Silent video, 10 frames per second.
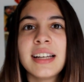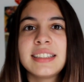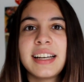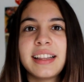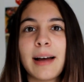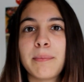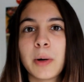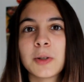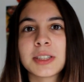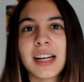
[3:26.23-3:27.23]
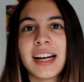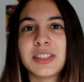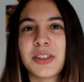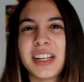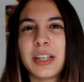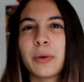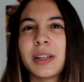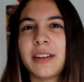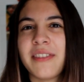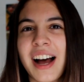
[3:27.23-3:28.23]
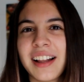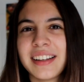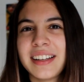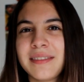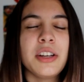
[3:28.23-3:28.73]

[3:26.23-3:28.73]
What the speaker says: saying that both sides are equally valid.